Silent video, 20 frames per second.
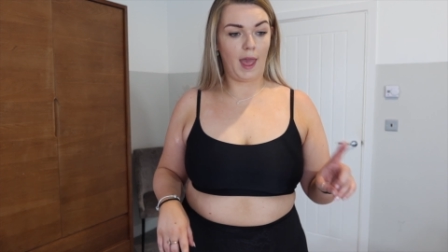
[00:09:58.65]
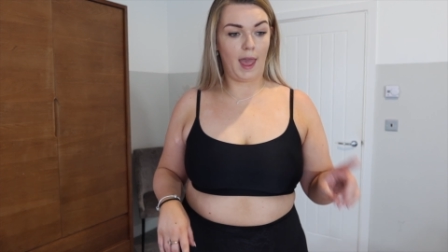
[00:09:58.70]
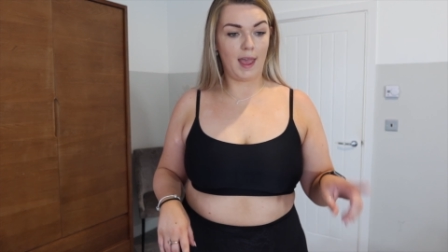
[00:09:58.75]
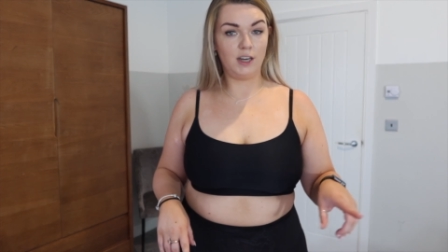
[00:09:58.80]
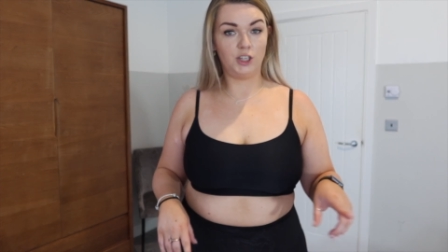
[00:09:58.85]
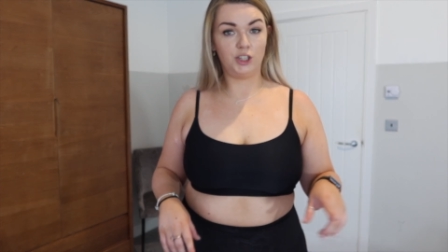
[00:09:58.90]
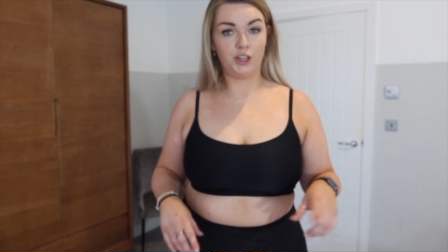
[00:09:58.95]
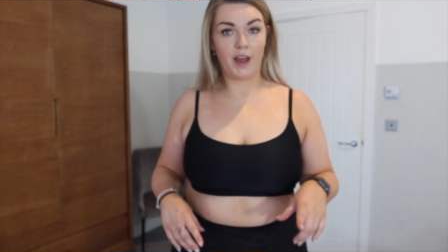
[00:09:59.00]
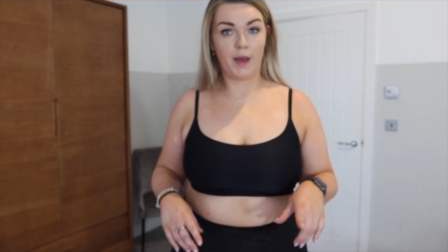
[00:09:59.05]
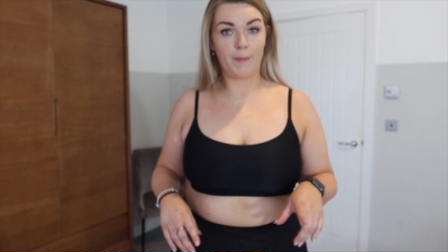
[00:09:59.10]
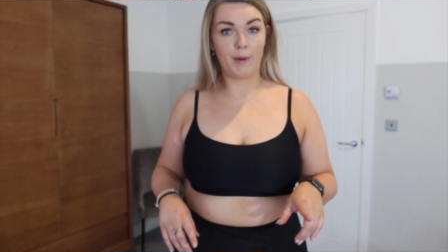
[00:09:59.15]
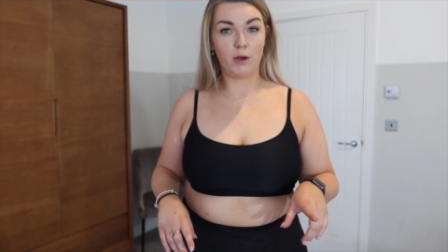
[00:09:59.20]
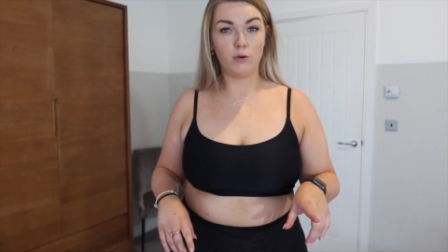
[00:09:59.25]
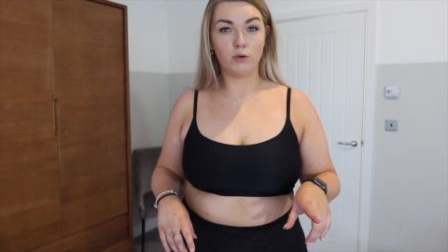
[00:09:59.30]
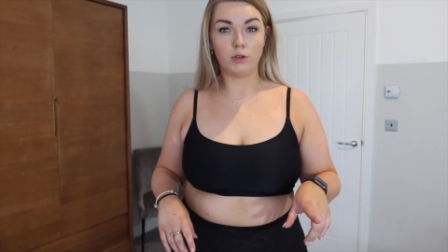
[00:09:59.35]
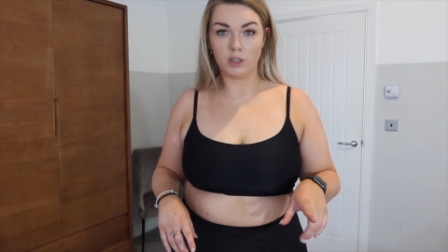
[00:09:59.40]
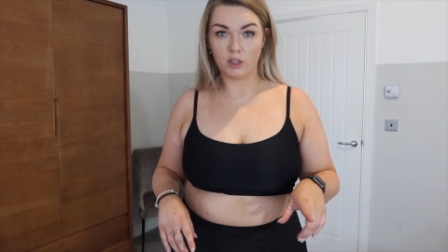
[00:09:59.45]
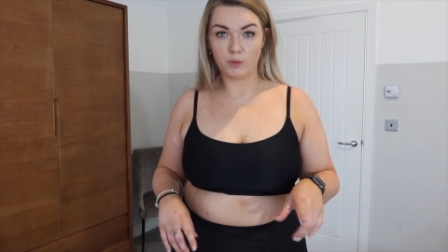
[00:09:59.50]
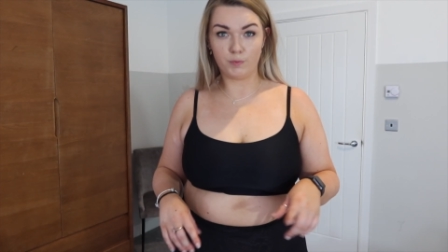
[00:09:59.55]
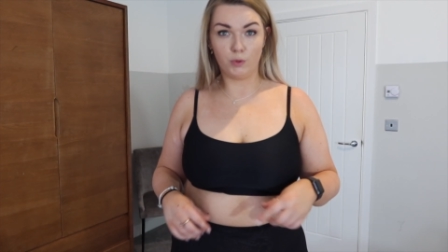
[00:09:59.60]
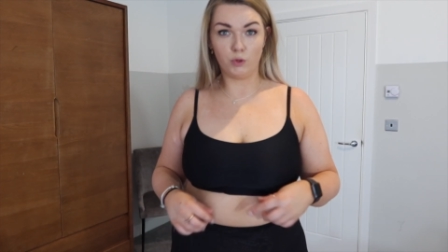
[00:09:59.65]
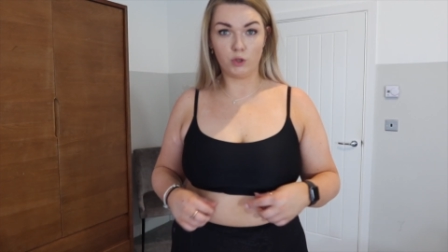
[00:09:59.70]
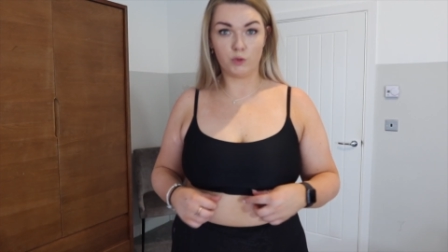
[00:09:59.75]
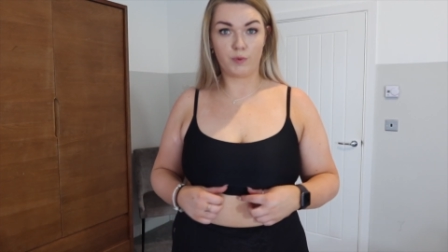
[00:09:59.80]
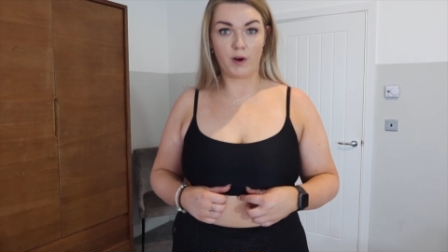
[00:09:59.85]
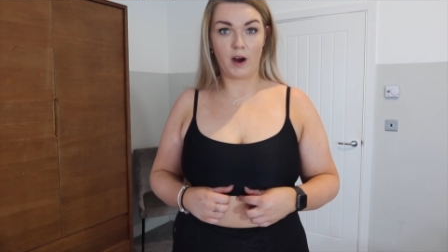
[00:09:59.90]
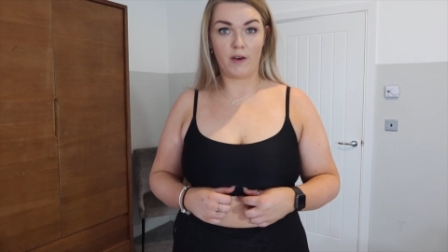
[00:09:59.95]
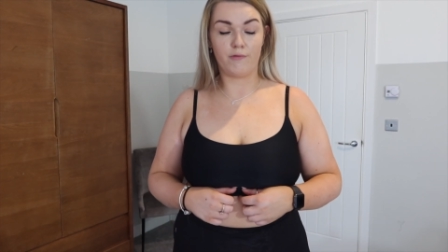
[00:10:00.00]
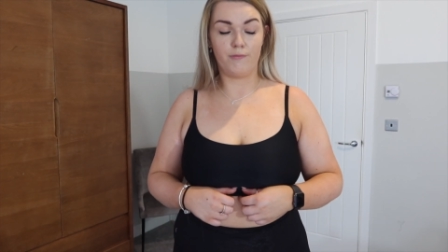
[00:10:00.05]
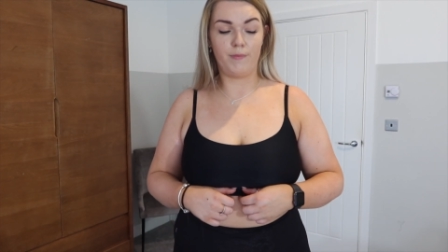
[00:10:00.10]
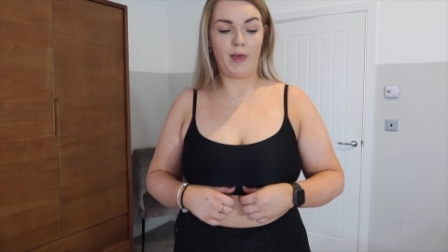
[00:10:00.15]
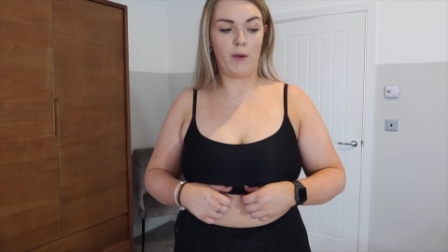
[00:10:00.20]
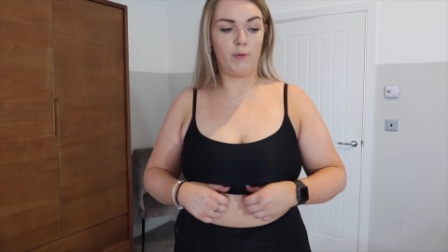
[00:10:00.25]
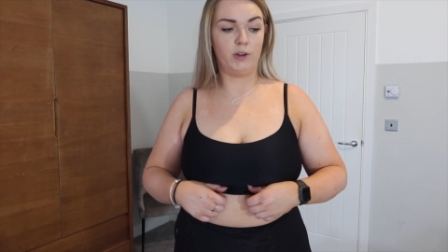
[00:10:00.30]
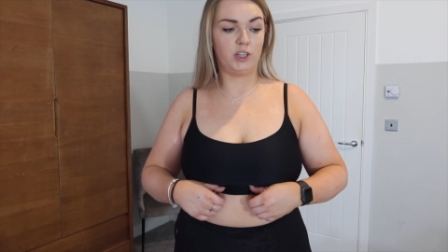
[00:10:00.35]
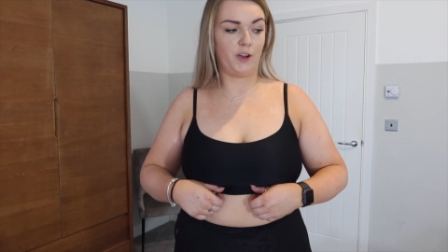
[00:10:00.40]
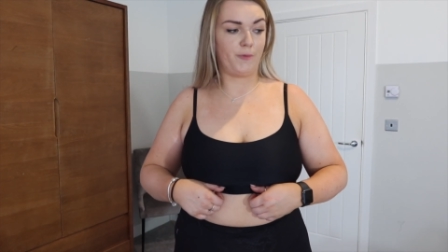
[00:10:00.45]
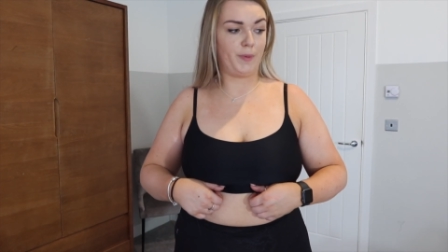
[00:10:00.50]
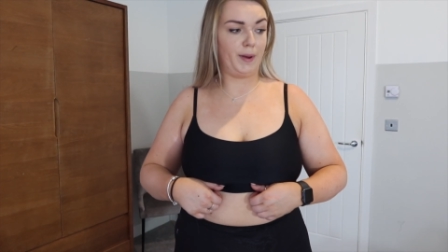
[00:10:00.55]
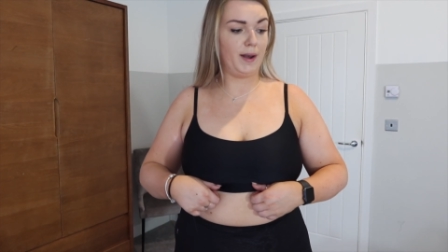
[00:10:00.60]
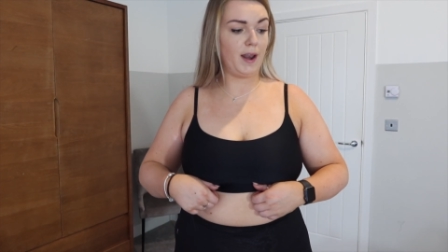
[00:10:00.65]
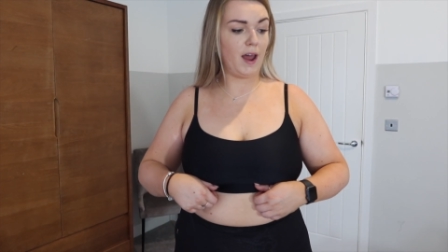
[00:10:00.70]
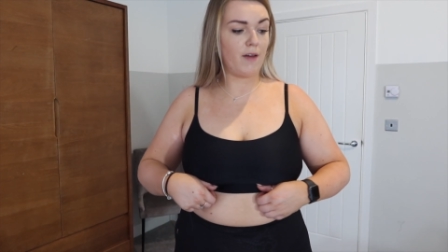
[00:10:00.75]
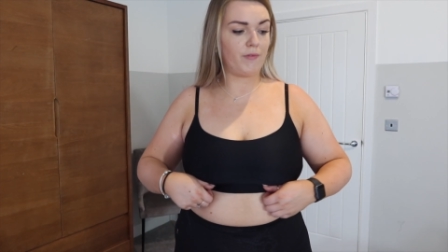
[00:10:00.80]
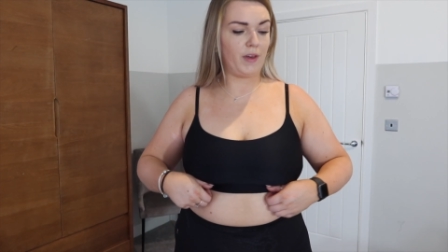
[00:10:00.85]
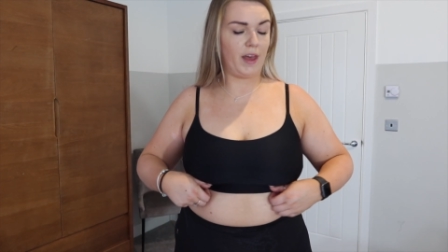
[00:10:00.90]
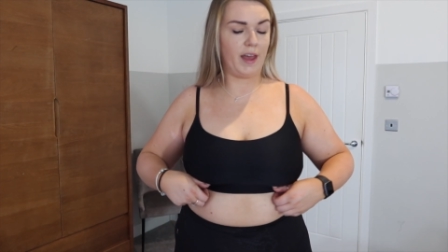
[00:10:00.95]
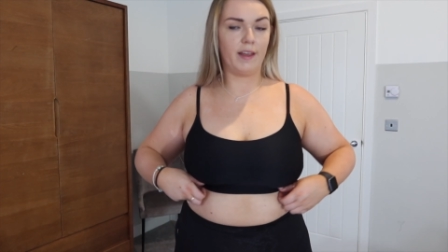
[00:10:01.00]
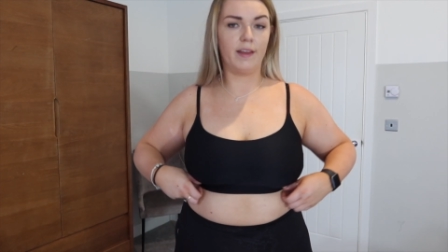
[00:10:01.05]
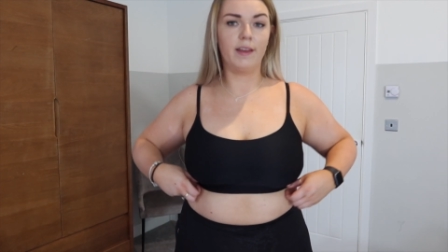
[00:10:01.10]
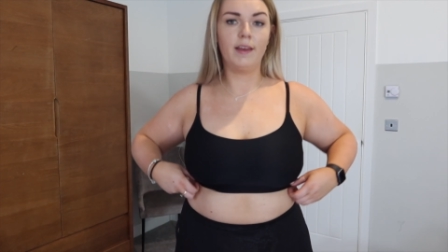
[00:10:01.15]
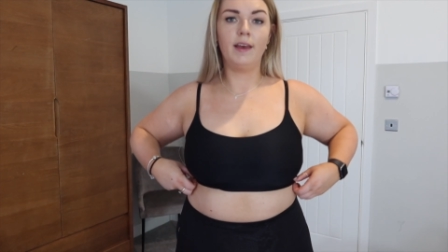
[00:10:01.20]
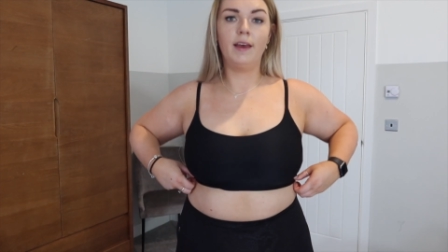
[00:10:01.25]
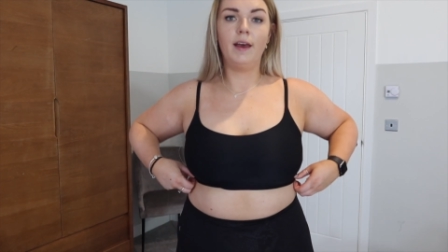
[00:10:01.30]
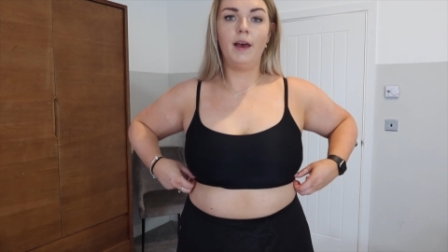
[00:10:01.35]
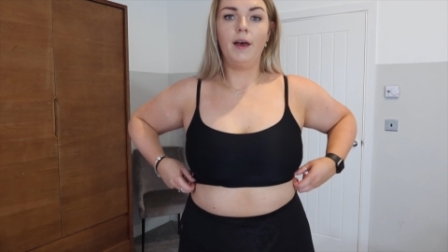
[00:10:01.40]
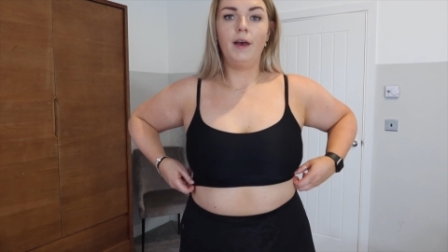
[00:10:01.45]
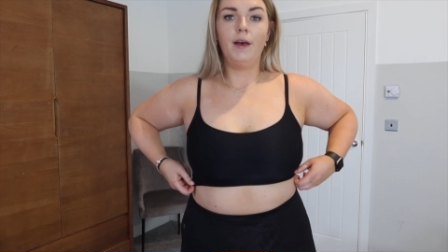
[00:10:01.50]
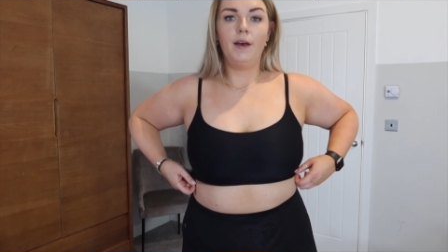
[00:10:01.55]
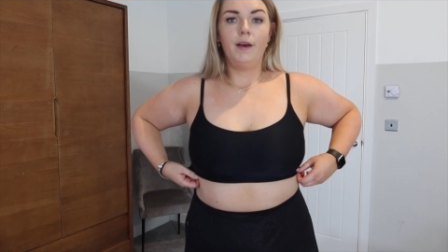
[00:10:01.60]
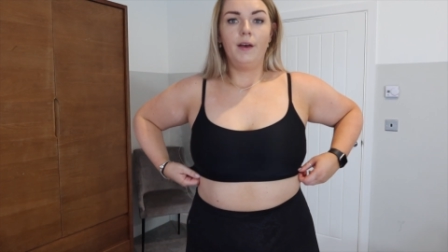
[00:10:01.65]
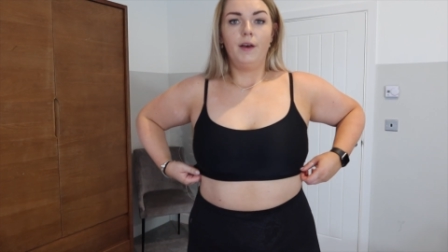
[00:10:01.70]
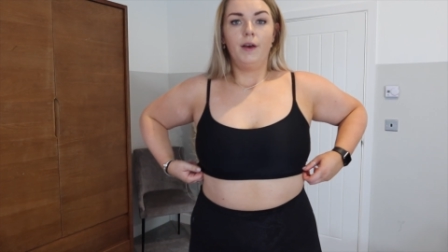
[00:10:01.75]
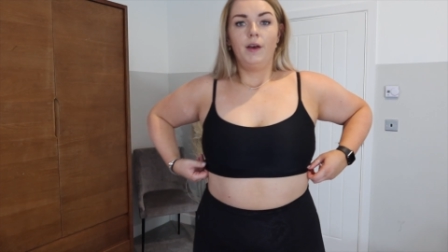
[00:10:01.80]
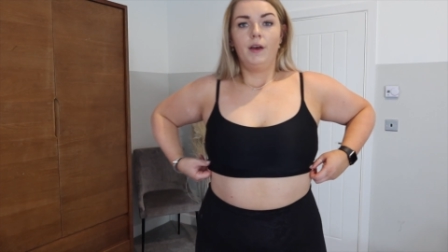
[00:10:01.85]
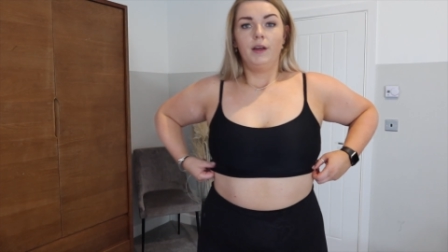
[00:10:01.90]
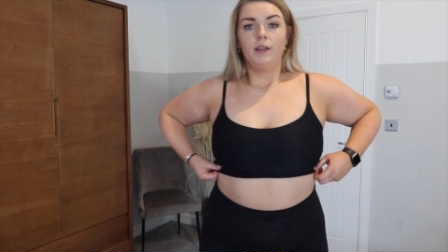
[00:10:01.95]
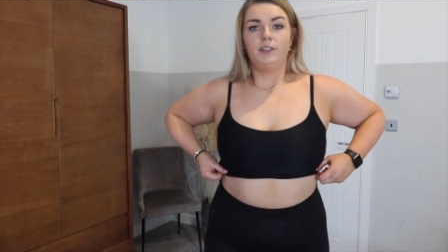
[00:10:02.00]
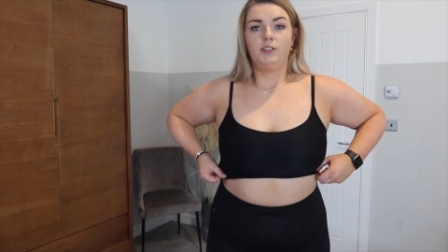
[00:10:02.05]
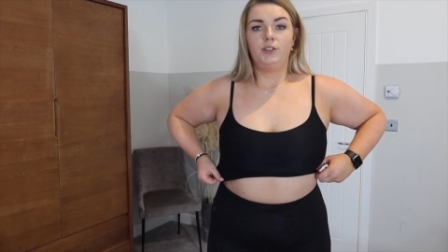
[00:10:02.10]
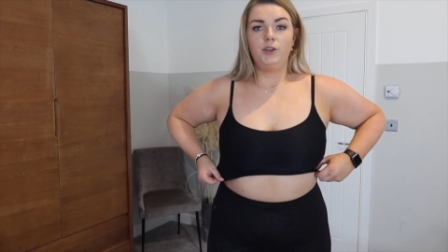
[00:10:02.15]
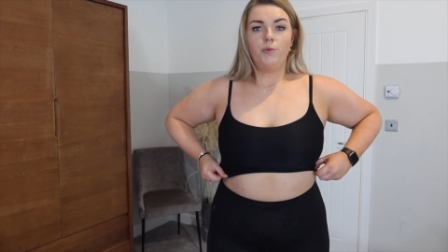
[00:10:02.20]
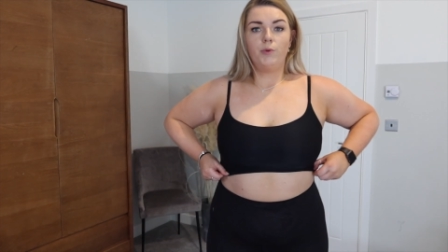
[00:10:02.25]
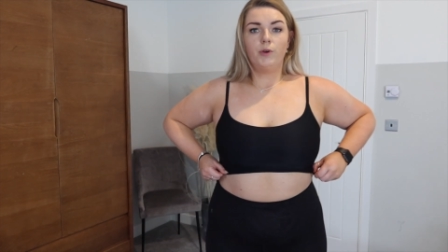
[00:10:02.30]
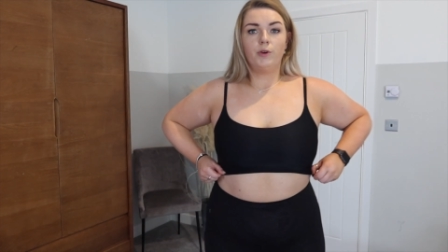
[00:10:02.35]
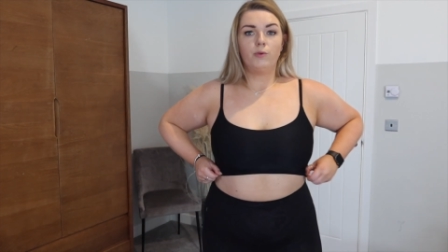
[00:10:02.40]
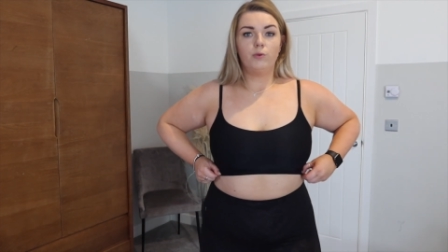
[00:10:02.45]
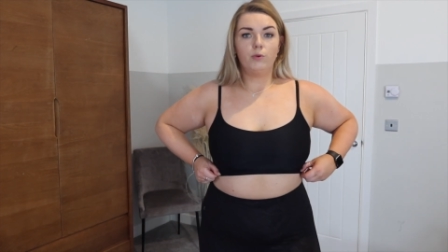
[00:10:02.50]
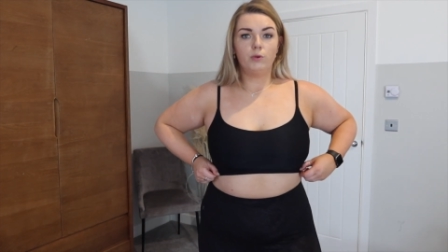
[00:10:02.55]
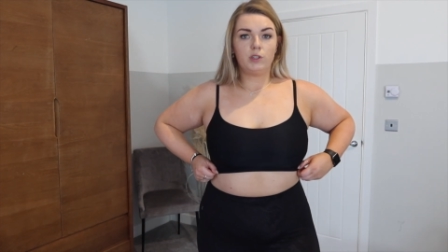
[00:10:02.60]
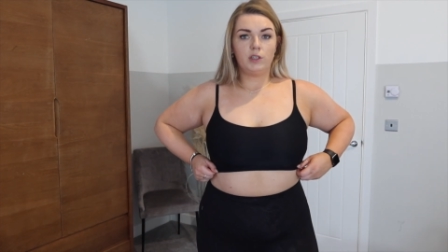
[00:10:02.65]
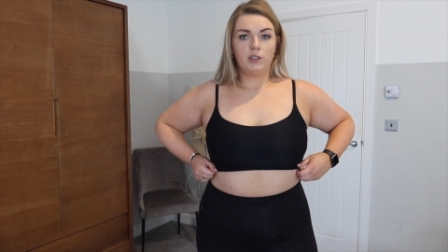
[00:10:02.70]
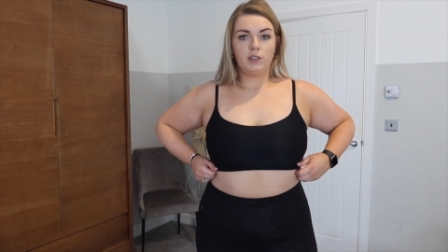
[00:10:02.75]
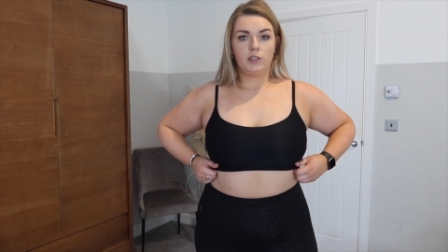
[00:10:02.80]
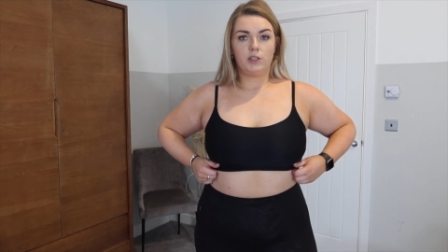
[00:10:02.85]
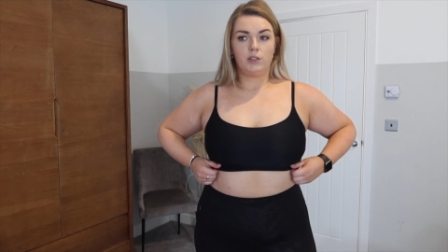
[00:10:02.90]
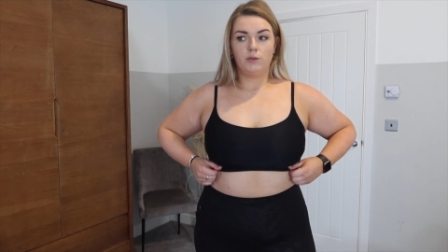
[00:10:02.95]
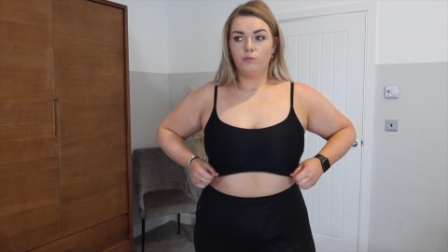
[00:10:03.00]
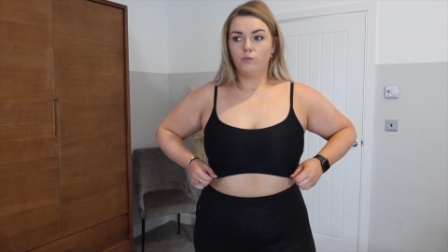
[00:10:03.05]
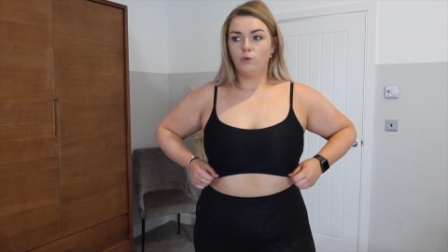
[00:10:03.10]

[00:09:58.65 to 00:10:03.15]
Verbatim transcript: H&M, I ordered a sports bra from there, which I've been loving. Do you want to order some